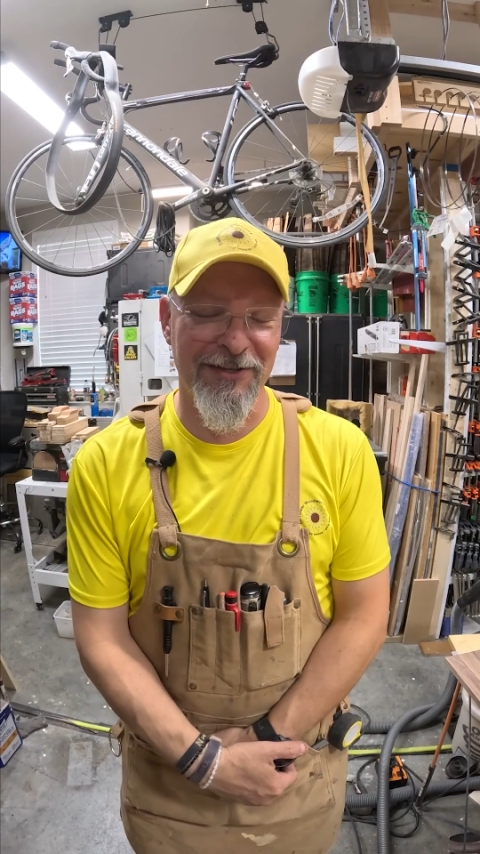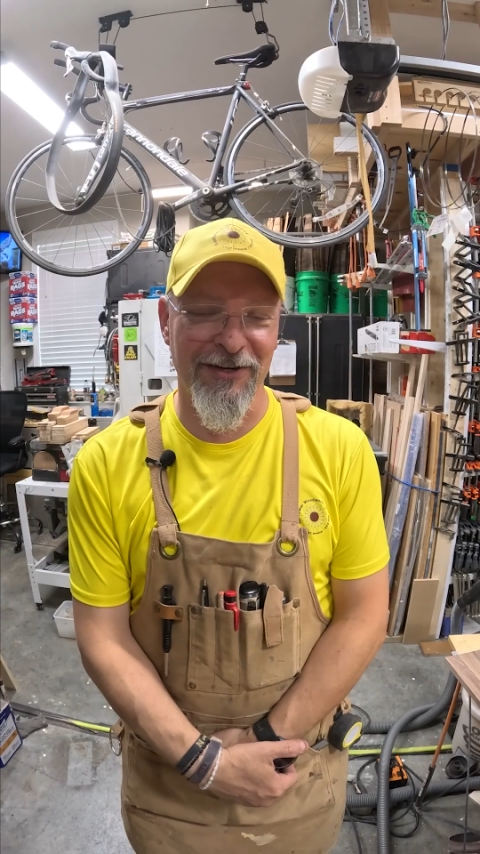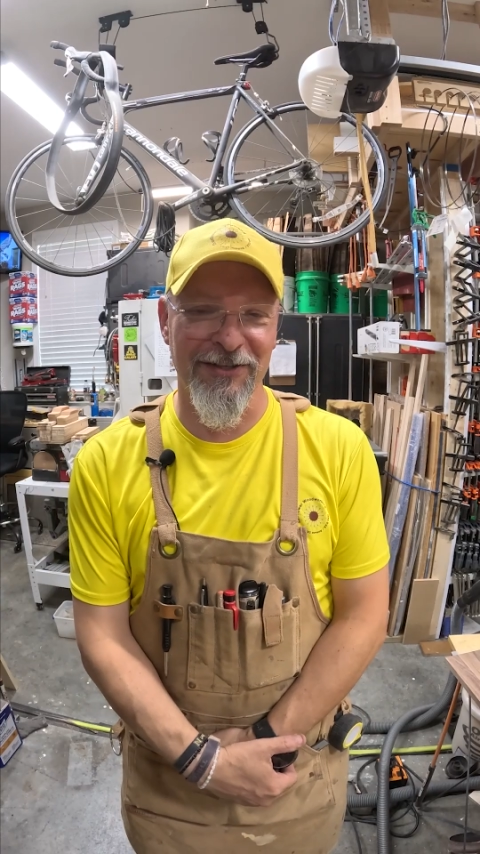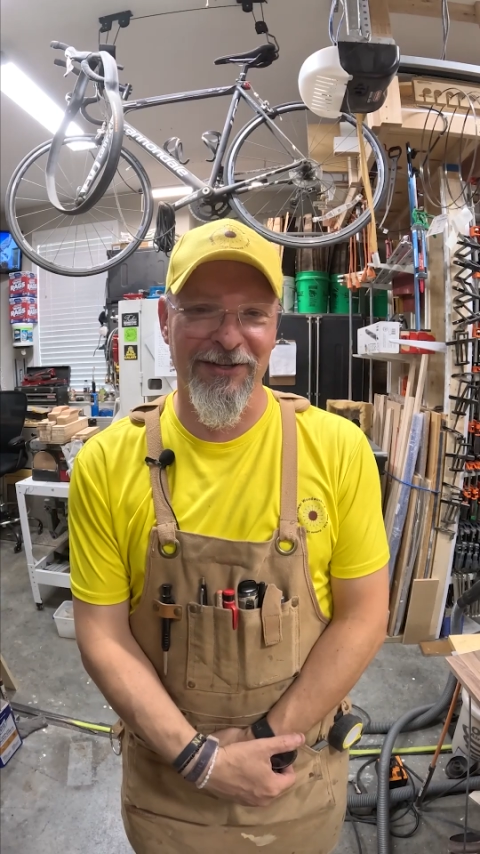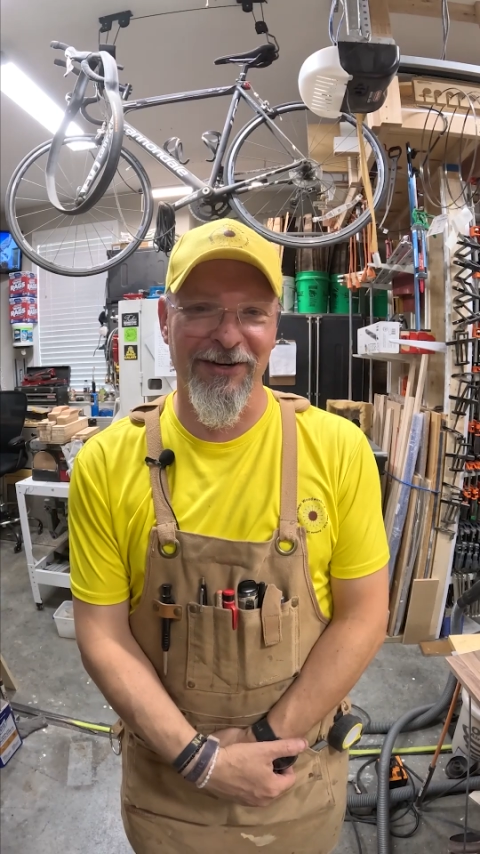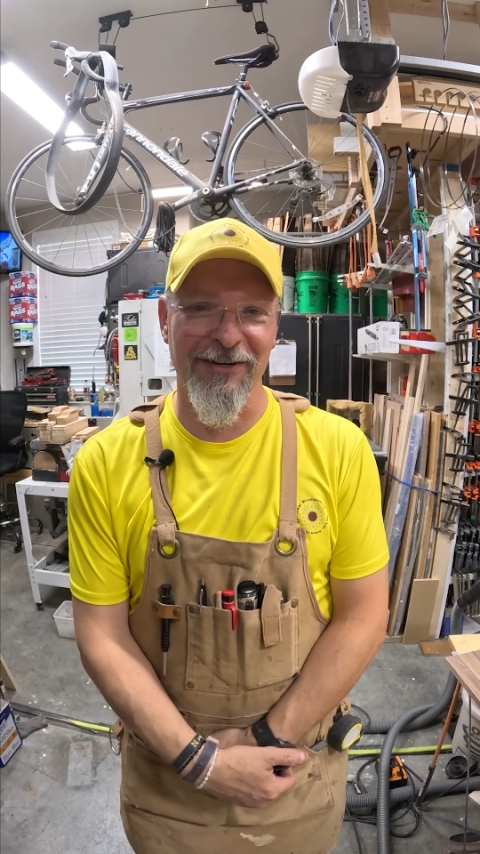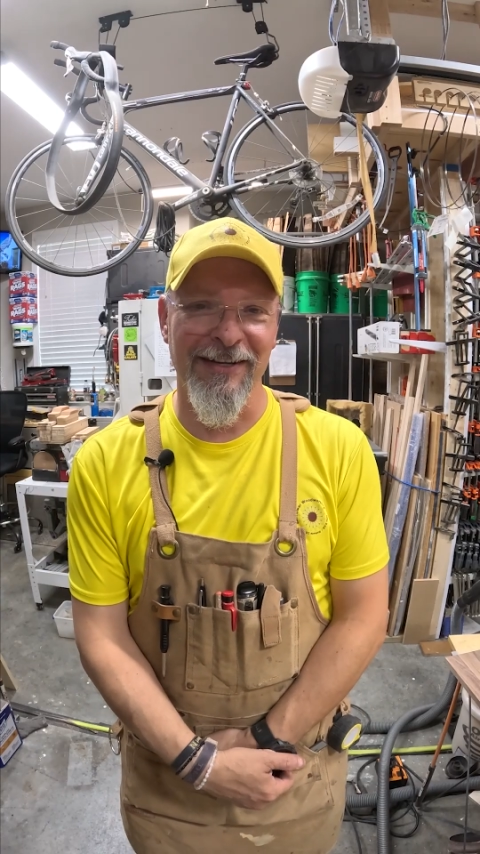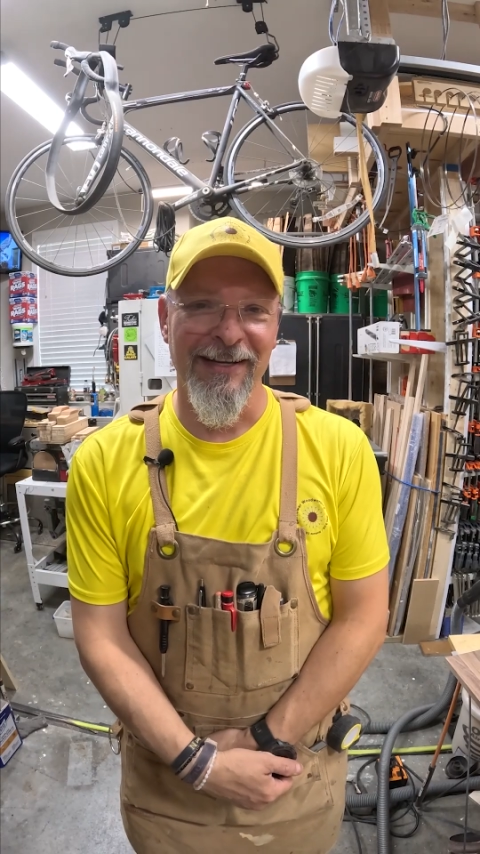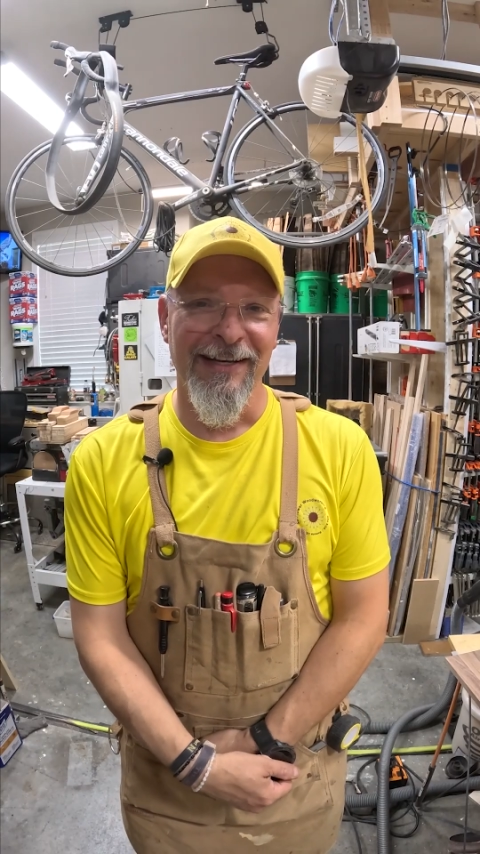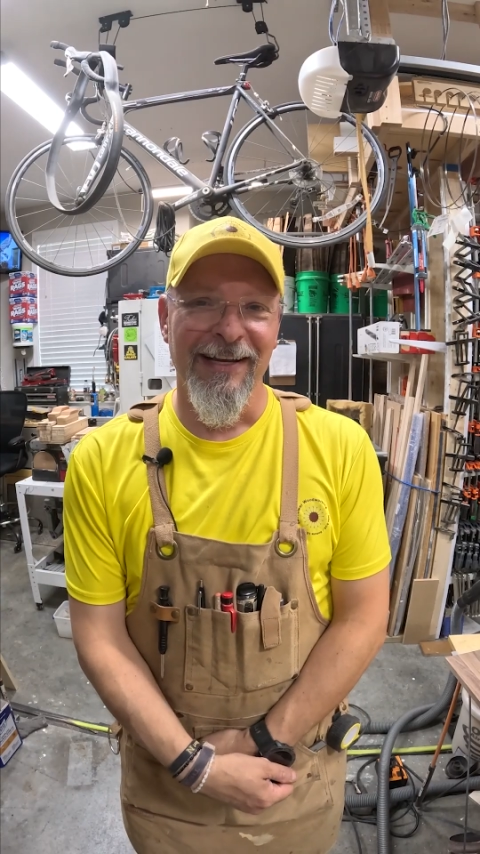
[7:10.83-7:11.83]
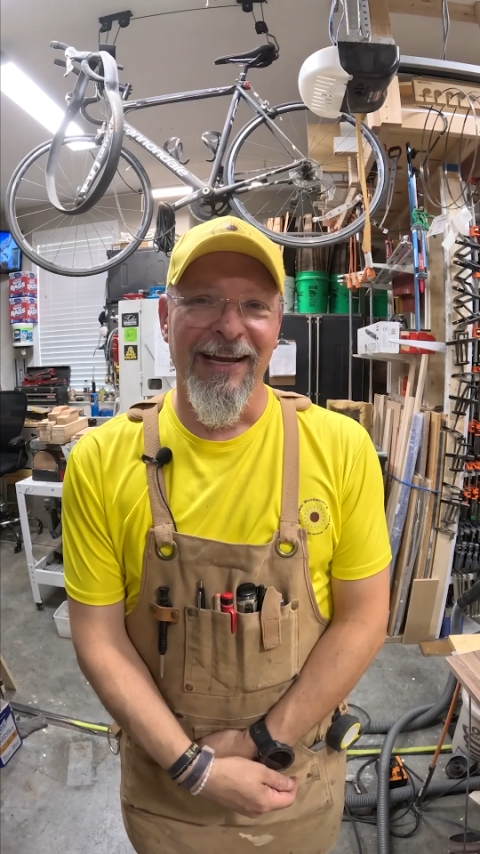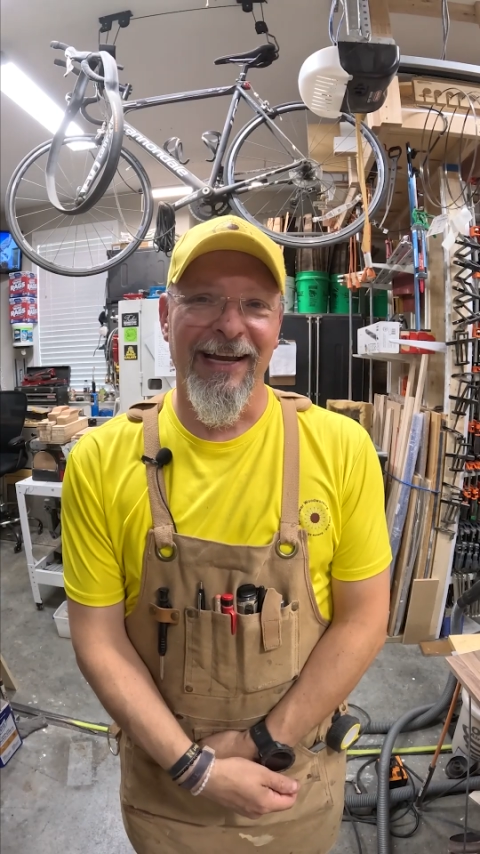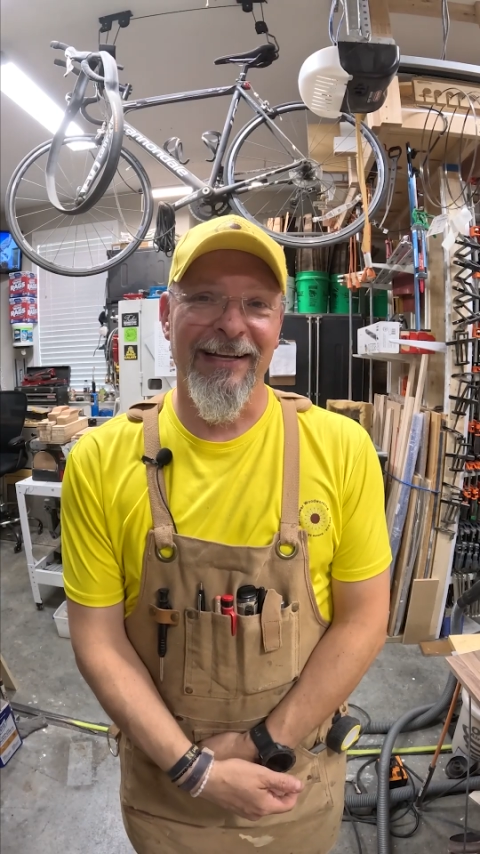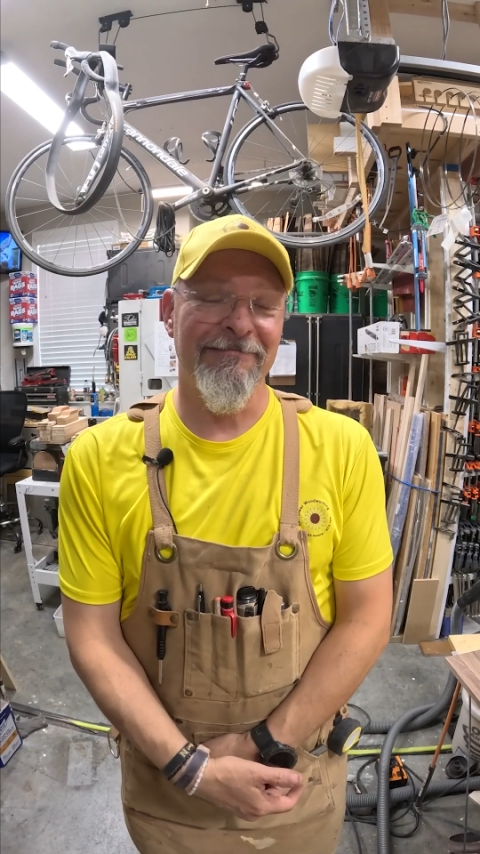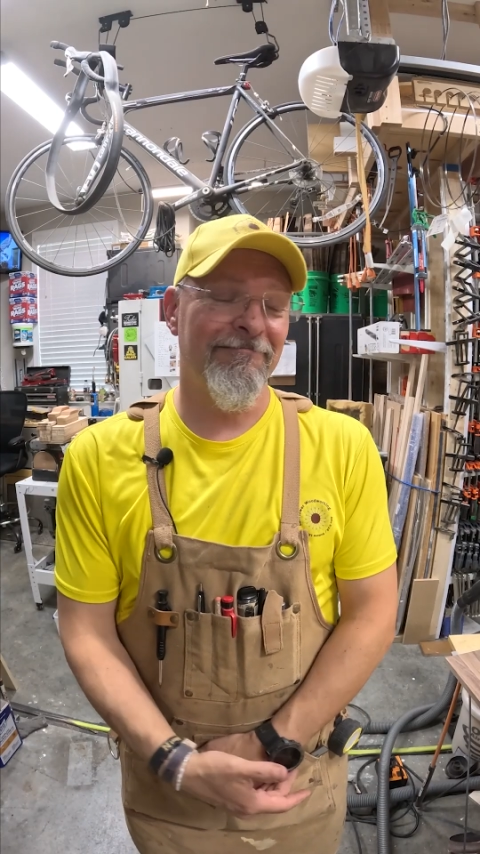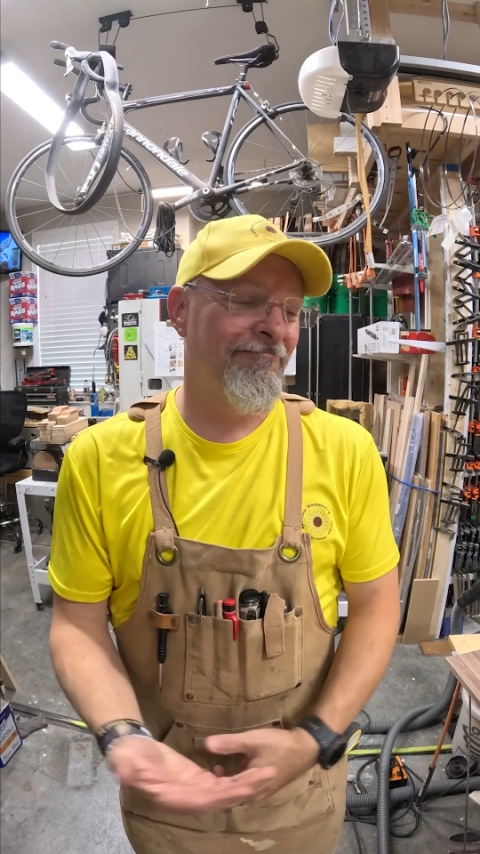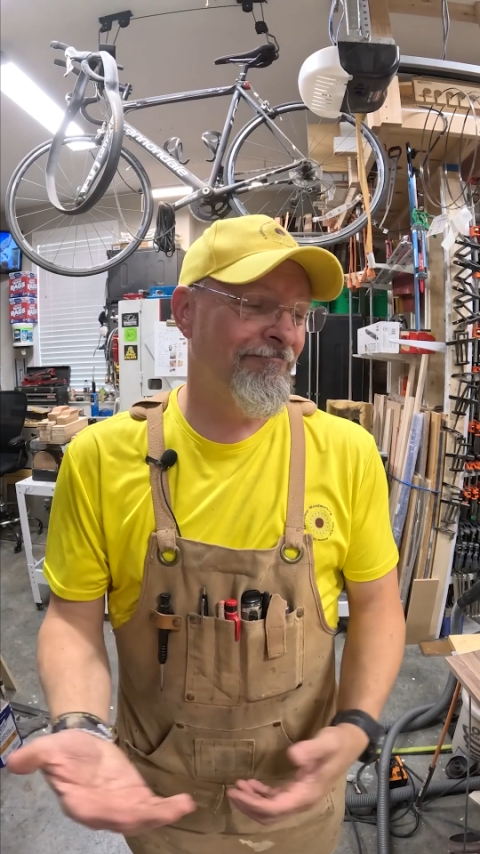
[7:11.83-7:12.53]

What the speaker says: your concern. And